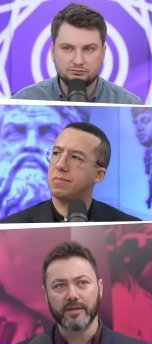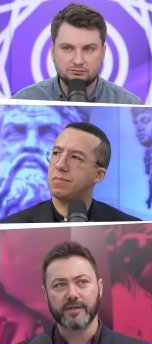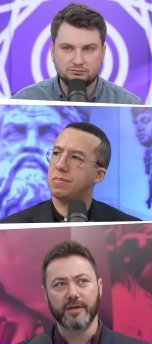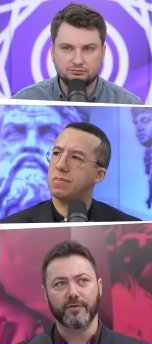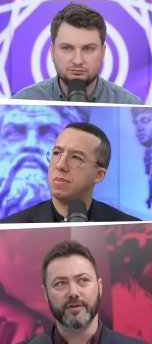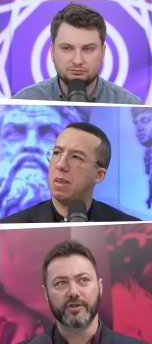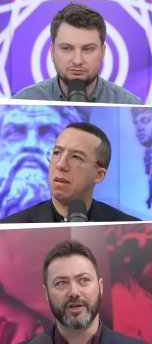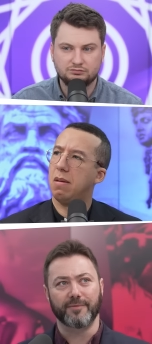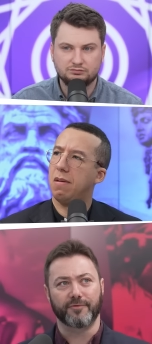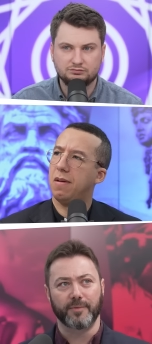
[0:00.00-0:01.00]
Speaker 1: And so you've got this
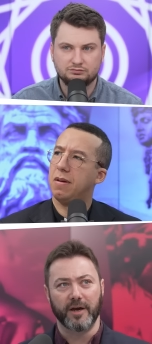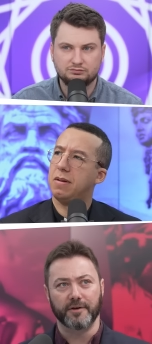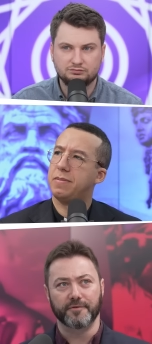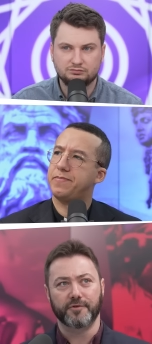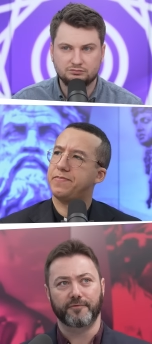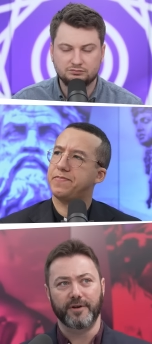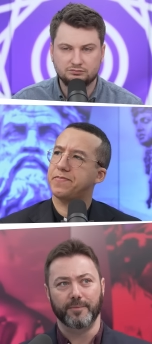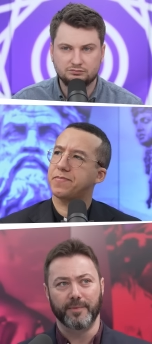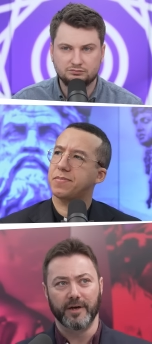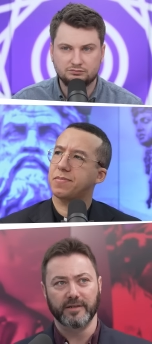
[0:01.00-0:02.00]
chap from the Irish
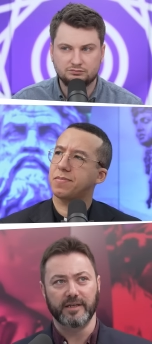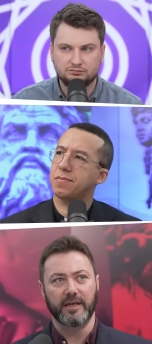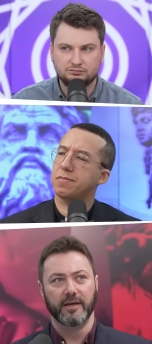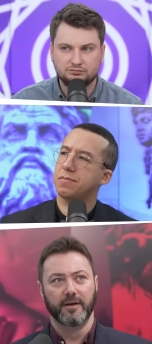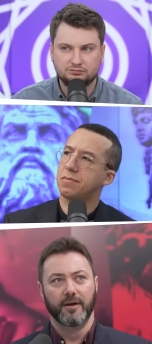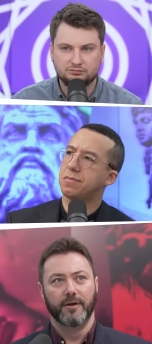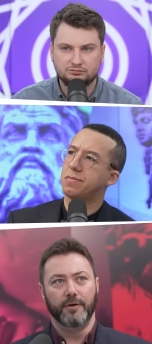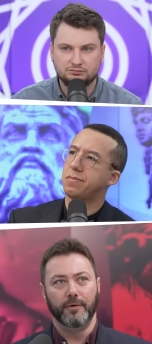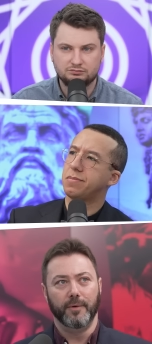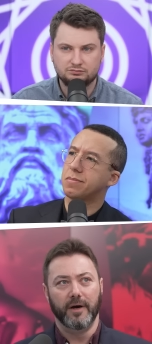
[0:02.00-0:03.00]
Freedom Party
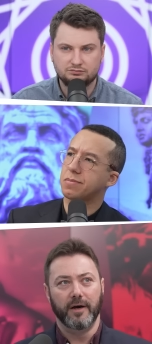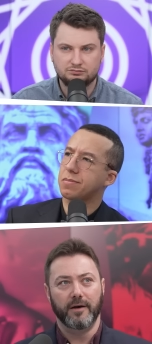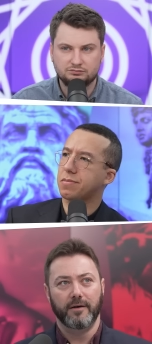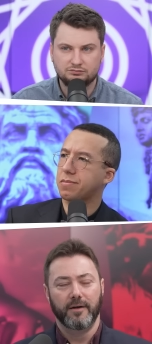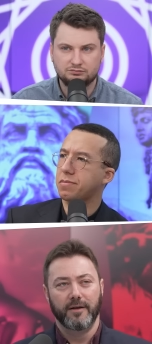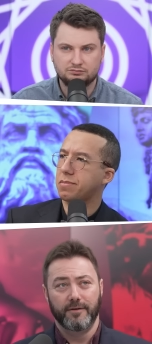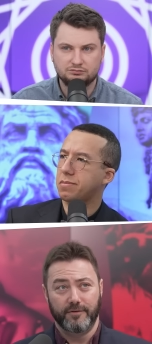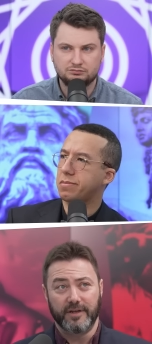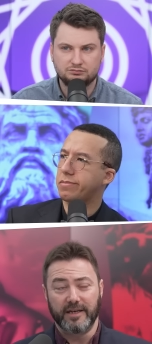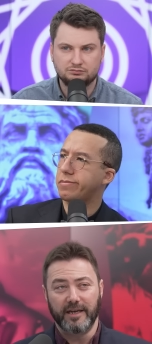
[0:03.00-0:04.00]
who
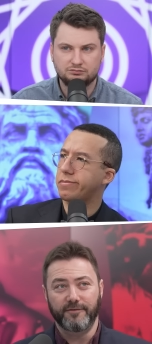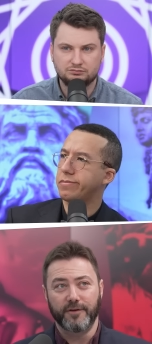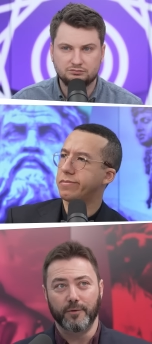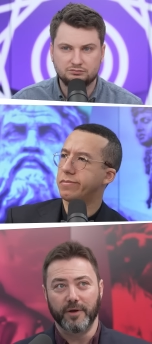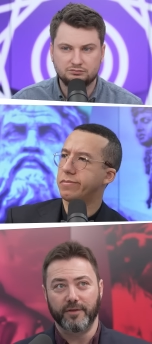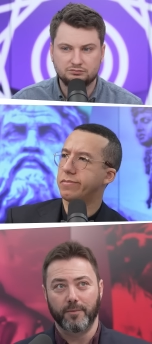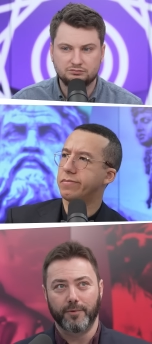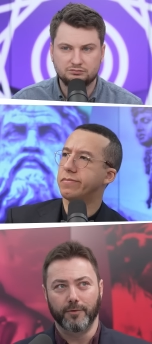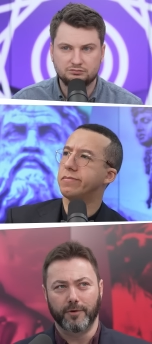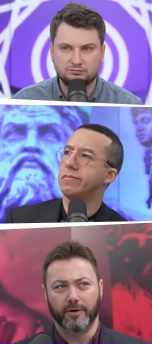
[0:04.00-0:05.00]
did an interview with
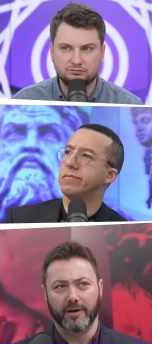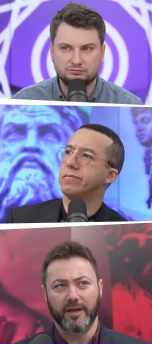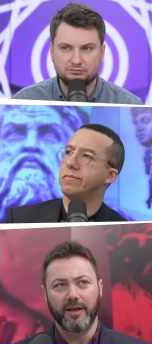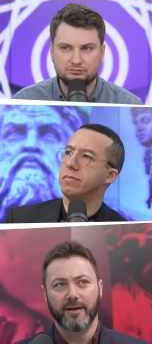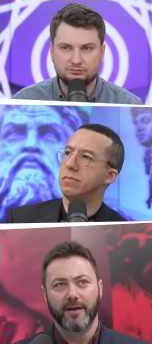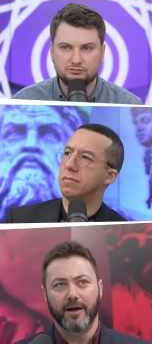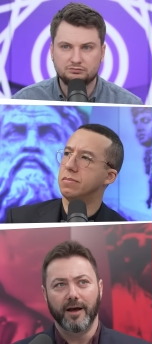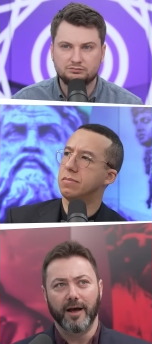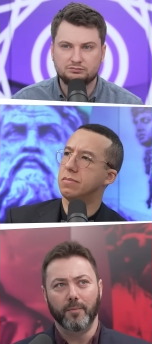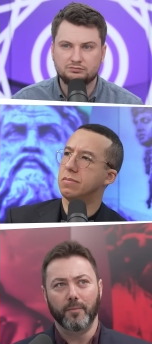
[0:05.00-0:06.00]
Paul Connolly,
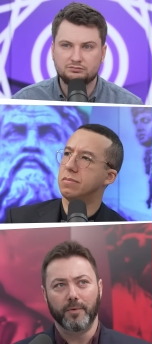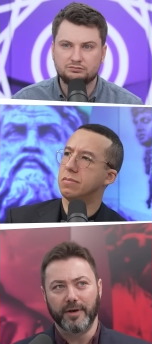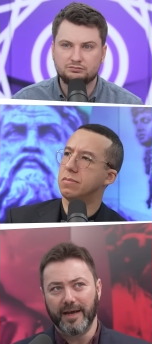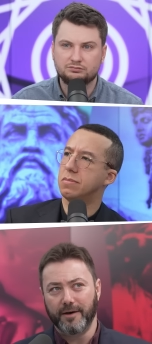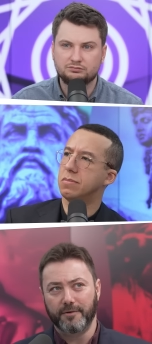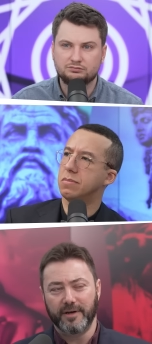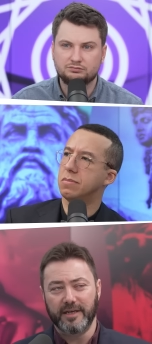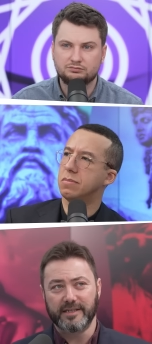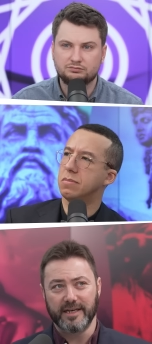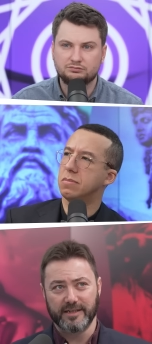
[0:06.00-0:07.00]
but now he
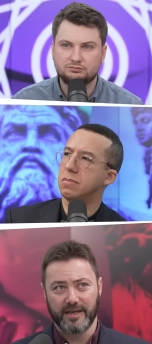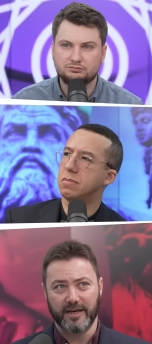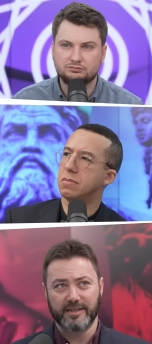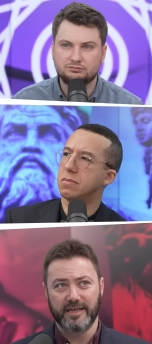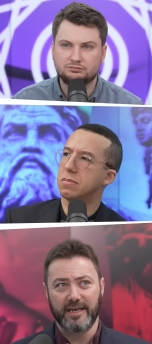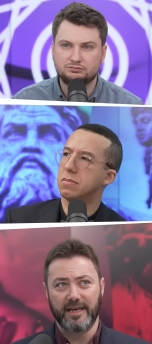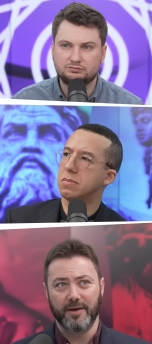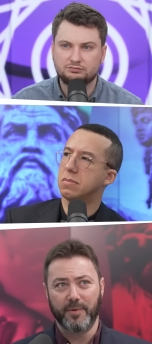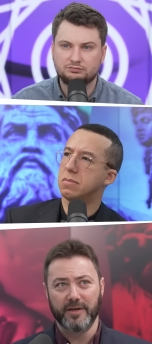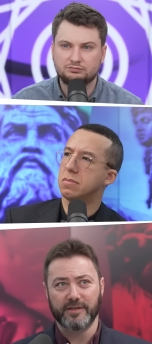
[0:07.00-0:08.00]
says, I see he
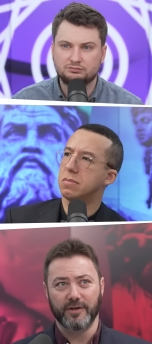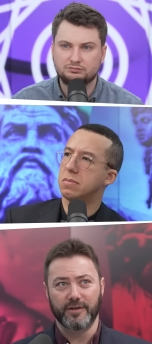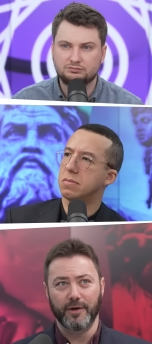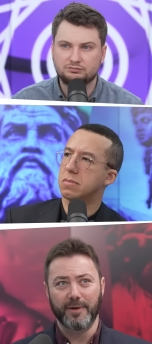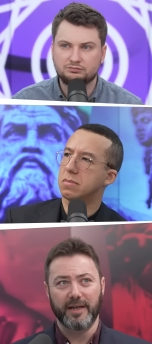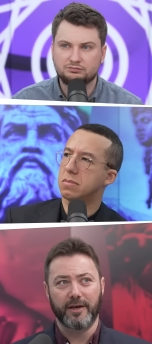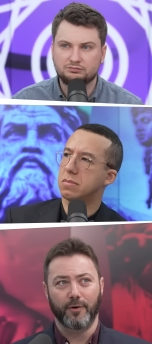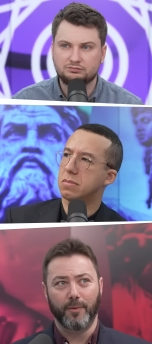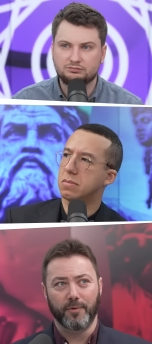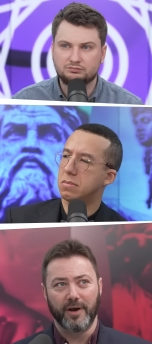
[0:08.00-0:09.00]
appears to knowingly
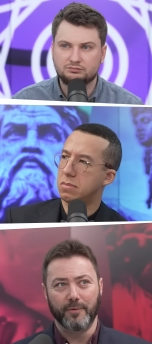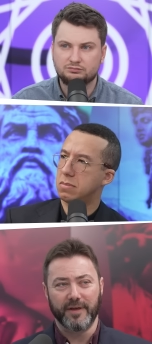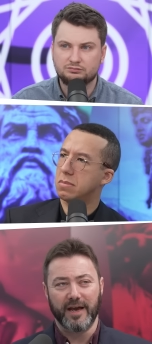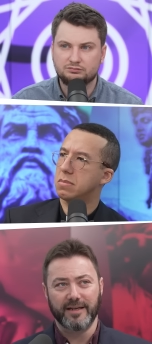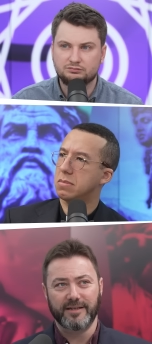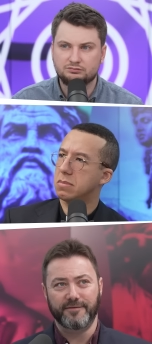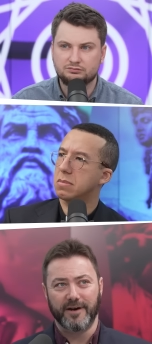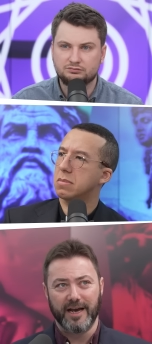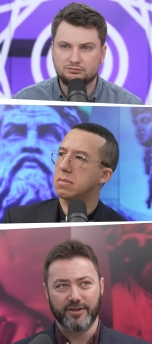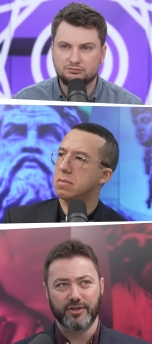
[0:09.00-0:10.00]
cooperate with
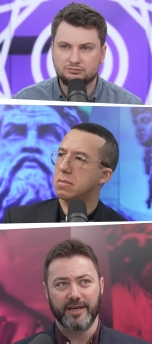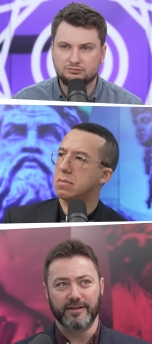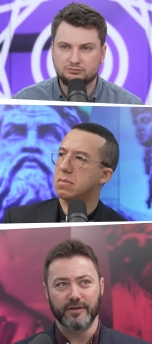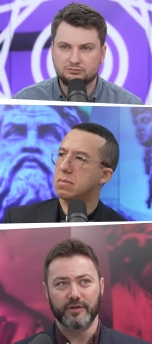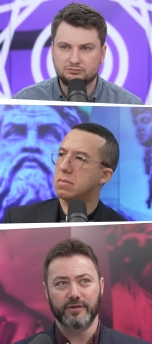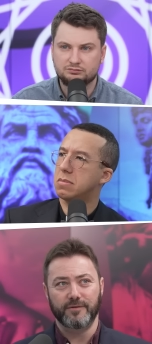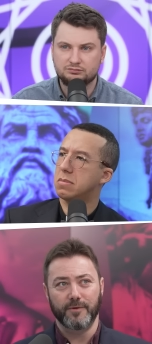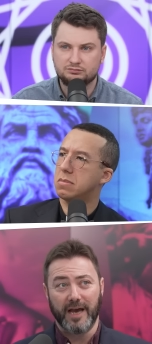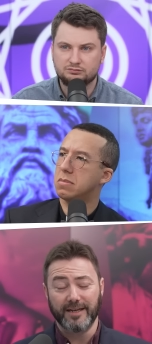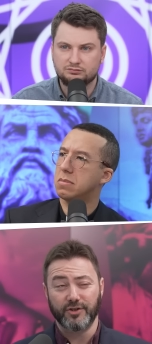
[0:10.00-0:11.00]
Antifa
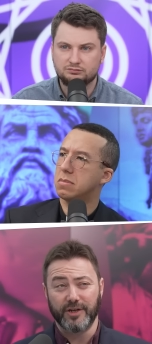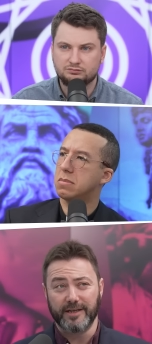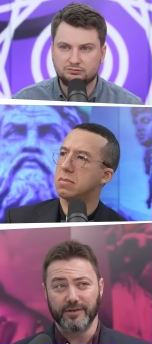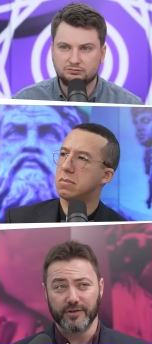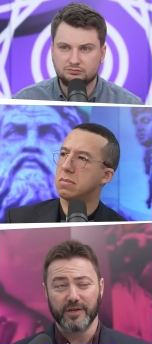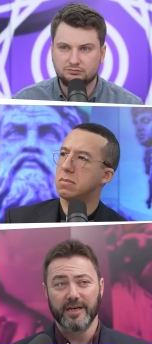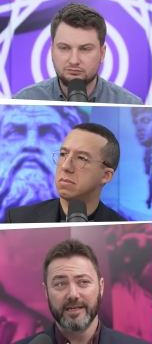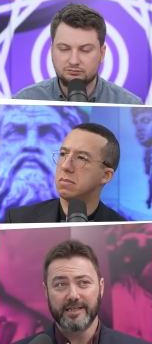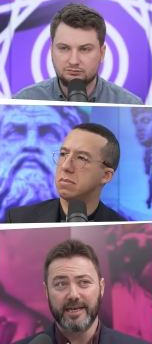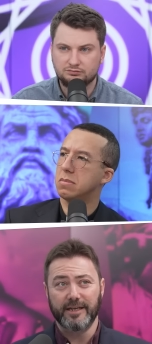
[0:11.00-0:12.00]
agitators
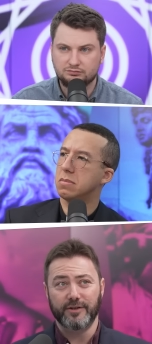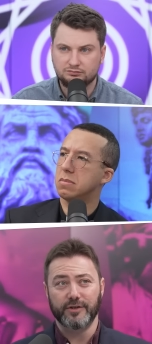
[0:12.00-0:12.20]
seeking to